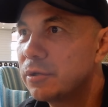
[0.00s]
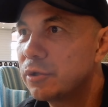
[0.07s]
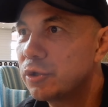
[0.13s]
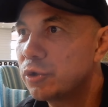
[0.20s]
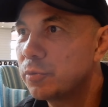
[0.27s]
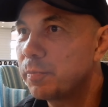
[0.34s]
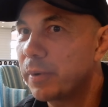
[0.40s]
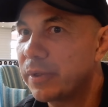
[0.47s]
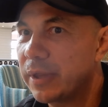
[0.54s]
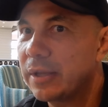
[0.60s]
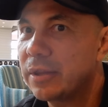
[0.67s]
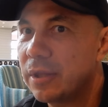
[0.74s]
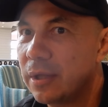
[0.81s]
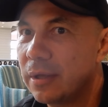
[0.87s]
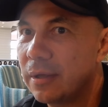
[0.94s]
should
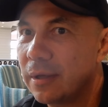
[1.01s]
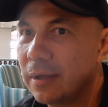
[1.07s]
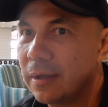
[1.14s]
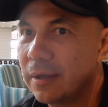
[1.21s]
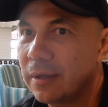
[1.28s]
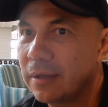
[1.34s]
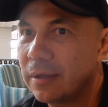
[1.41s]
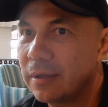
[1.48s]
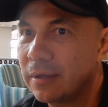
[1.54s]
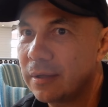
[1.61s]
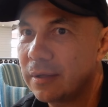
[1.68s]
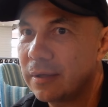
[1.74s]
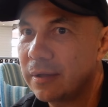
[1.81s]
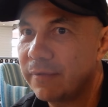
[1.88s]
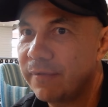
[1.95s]
protect the,
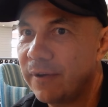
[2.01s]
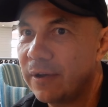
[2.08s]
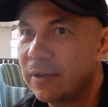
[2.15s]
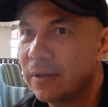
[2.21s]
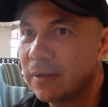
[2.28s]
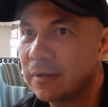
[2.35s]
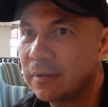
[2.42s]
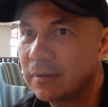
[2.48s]
uh, the fighter.